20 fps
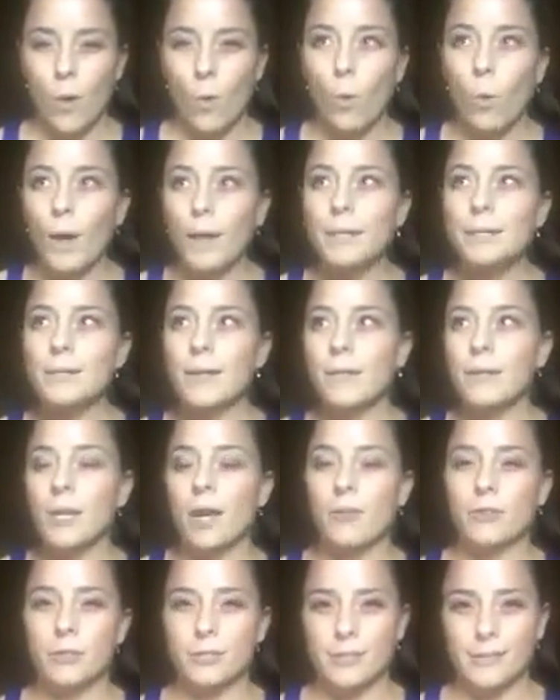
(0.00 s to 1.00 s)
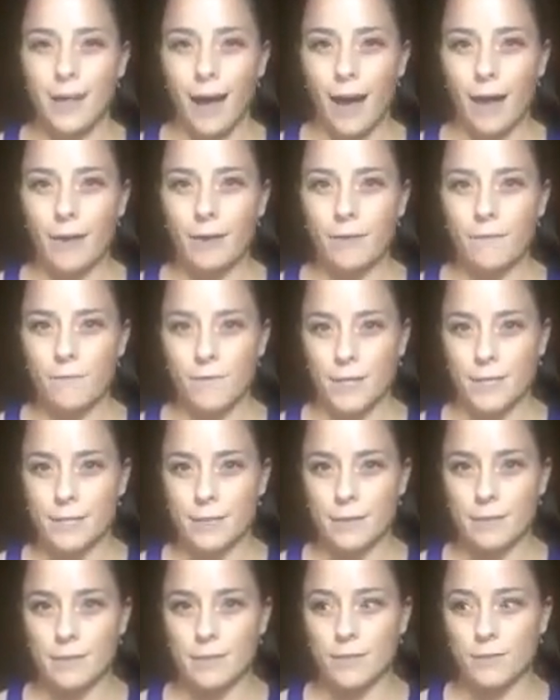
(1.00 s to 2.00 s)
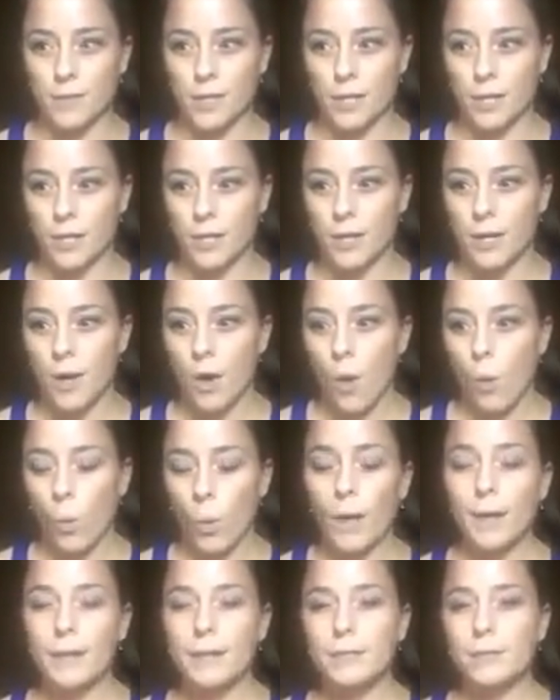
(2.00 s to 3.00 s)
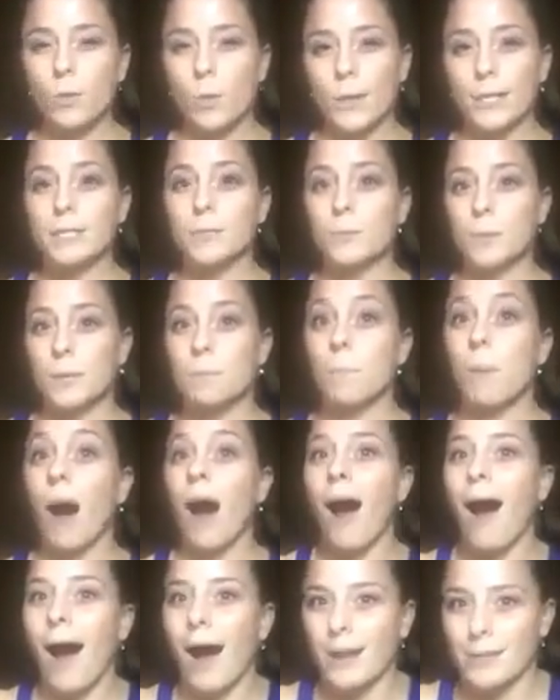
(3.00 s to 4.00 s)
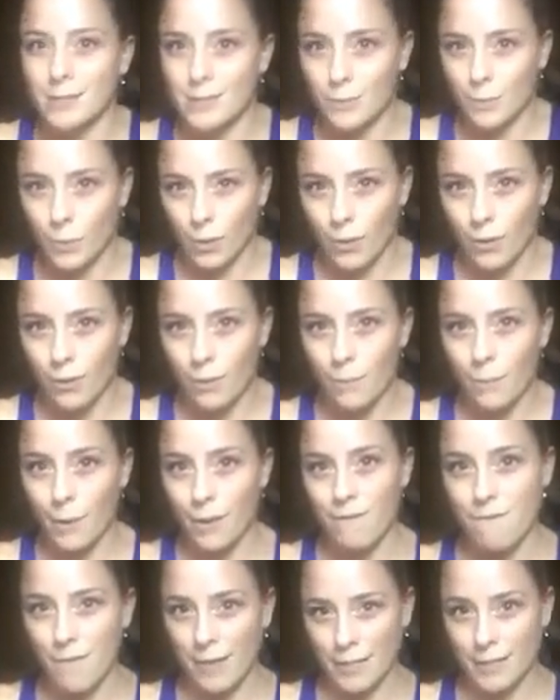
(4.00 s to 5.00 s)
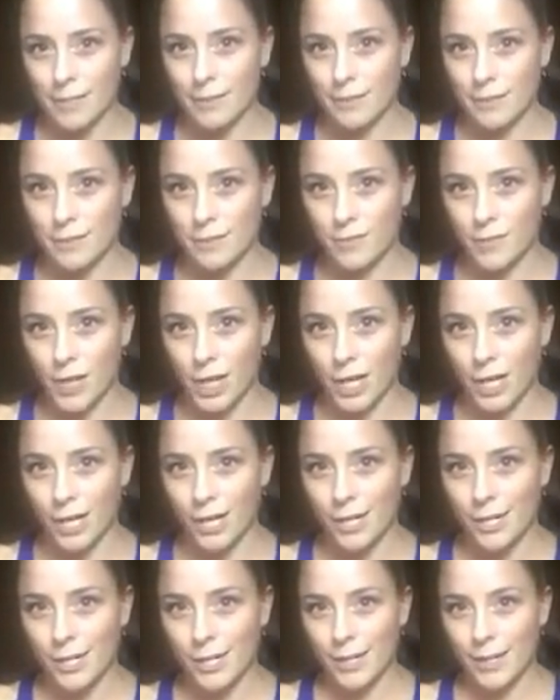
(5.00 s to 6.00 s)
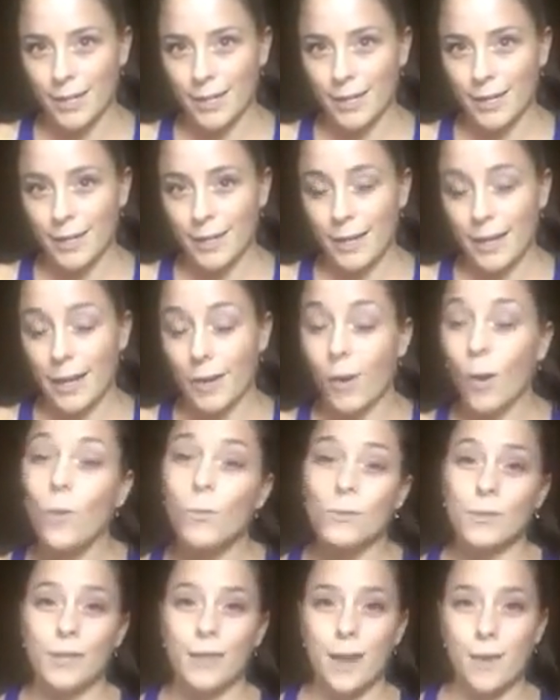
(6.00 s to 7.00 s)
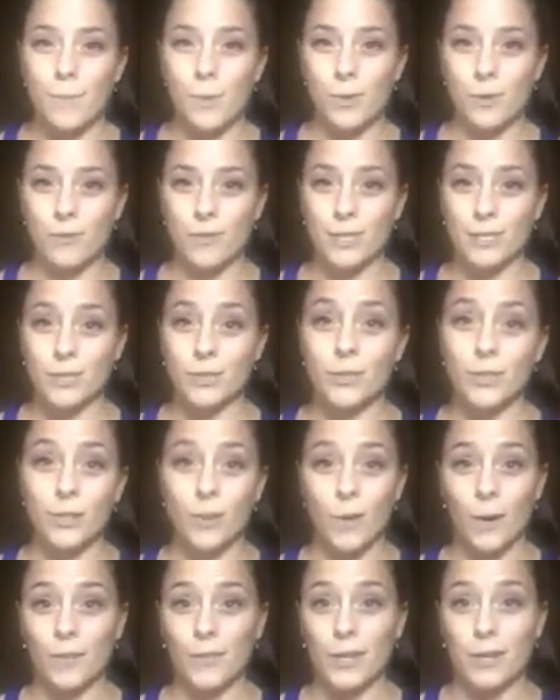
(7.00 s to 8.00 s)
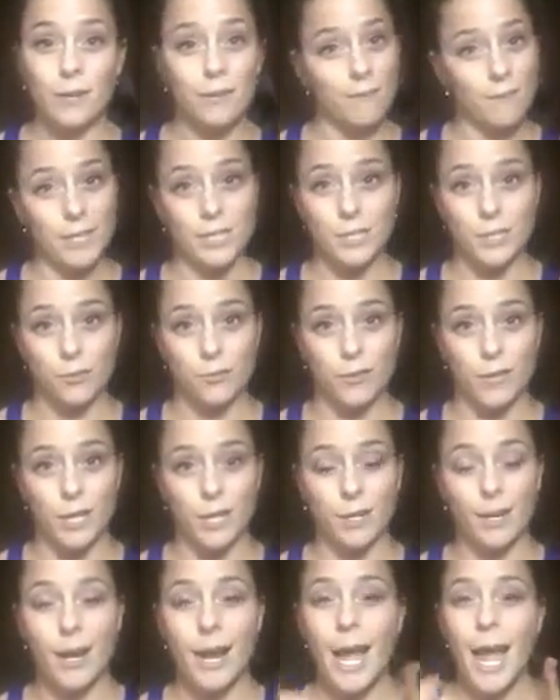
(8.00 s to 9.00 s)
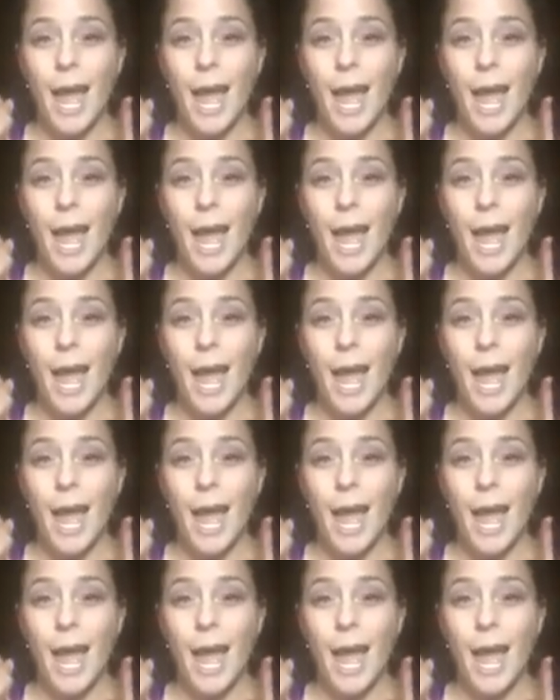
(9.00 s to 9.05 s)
What is on the other side of facing this fear? What is going to be possible by facing this fear? And hopefully that motivates you to go out there and face your fear.